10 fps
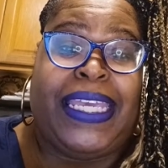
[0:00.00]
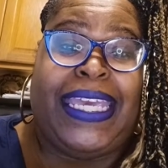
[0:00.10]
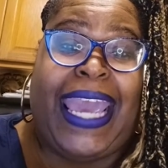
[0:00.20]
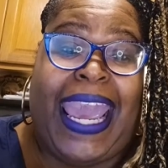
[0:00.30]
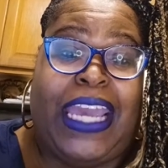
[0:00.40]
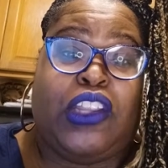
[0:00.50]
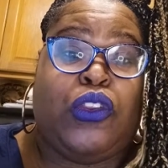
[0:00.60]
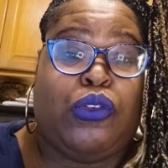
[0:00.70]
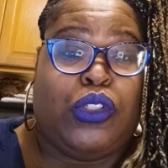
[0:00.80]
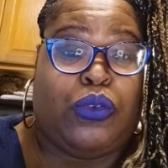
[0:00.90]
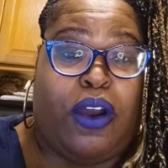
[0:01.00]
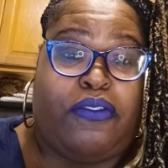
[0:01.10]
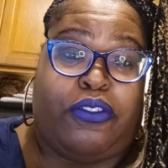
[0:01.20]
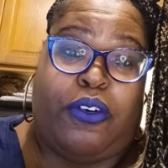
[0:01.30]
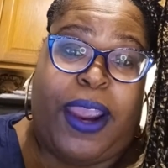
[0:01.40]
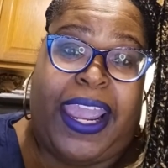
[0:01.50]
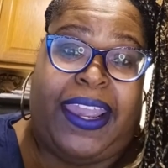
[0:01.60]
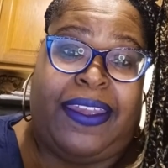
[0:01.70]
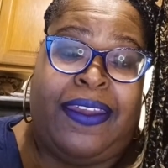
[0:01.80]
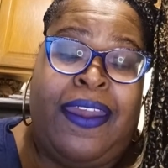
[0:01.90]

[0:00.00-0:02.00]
K through 12th grade,